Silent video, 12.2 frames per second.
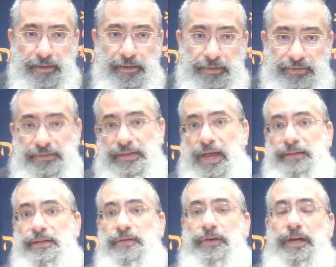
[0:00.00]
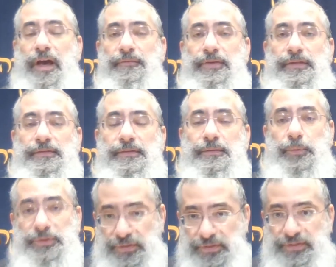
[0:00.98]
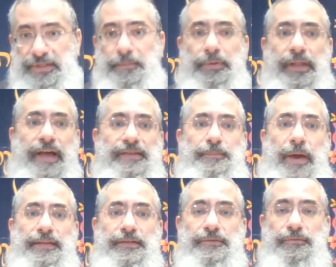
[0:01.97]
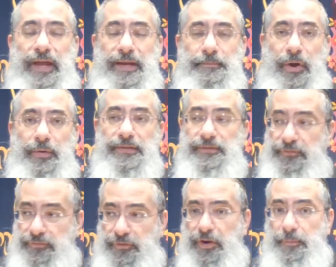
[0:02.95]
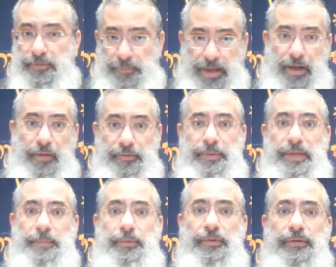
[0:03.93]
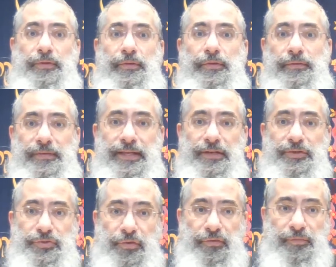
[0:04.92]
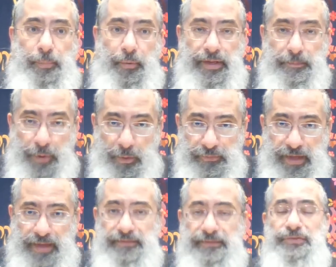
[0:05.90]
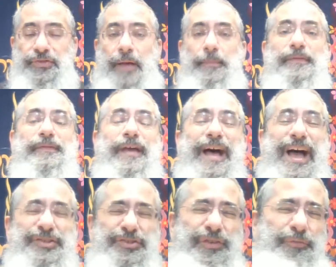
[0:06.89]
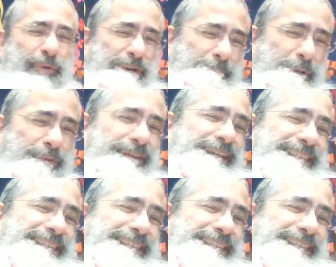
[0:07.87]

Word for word: This is the idea of a covenant, which is symbolized by this rainbow, and it's affirmed by all the people you'll see in shul sporting bow ties this Shabbos. I should have worn a bow tie.